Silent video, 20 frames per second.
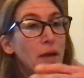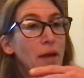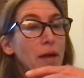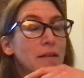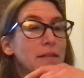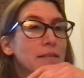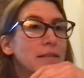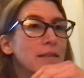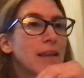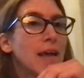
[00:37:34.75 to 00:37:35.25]

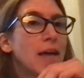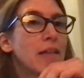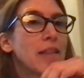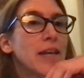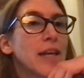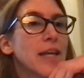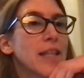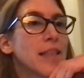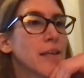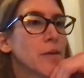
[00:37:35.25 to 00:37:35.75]
and now
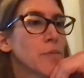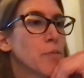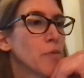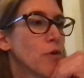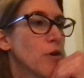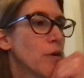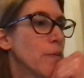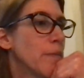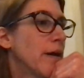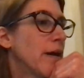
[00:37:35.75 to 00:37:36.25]
that I think
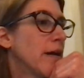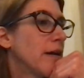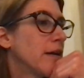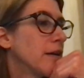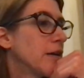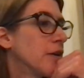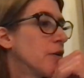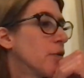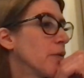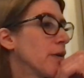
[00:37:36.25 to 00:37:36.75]
more about it,
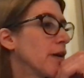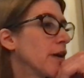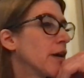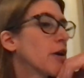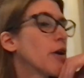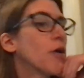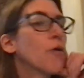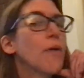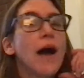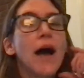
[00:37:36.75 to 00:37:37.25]
you know, when I
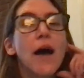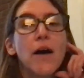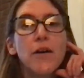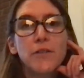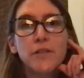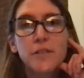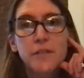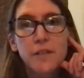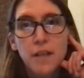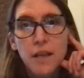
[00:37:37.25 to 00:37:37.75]
go
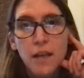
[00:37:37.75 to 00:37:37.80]
out,